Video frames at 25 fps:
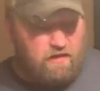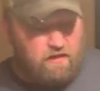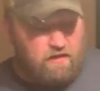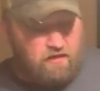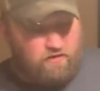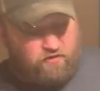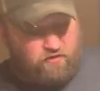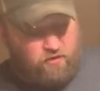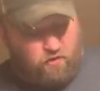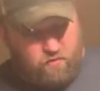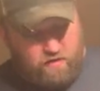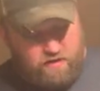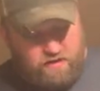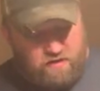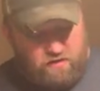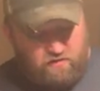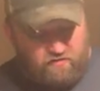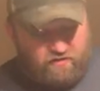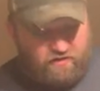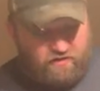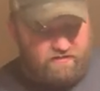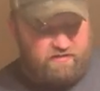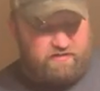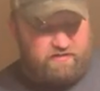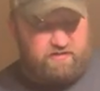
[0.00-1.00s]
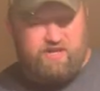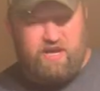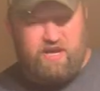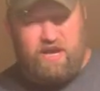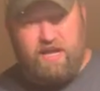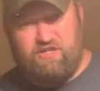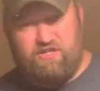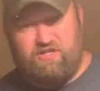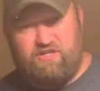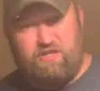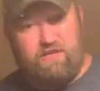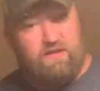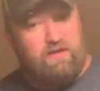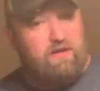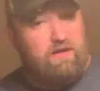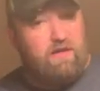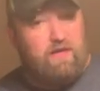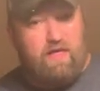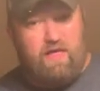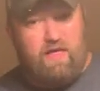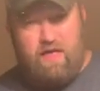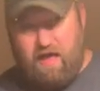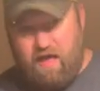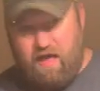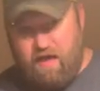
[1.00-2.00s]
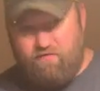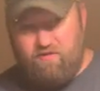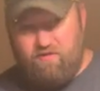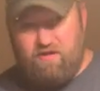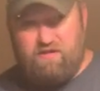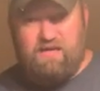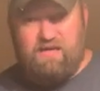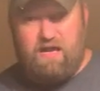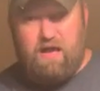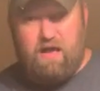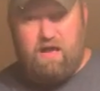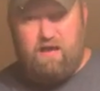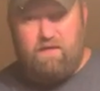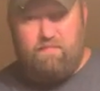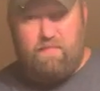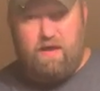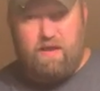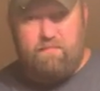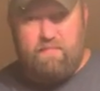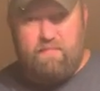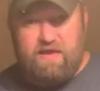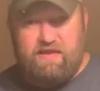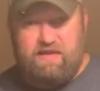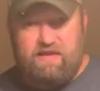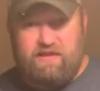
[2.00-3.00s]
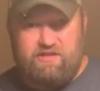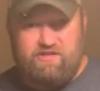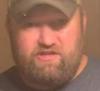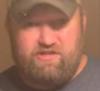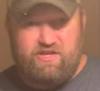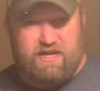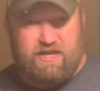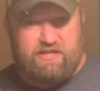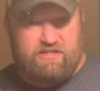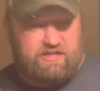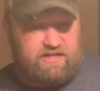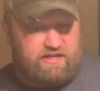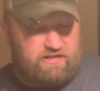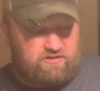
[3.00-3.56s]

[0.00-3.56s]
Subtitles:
So we use his injection. Every time I make an injection,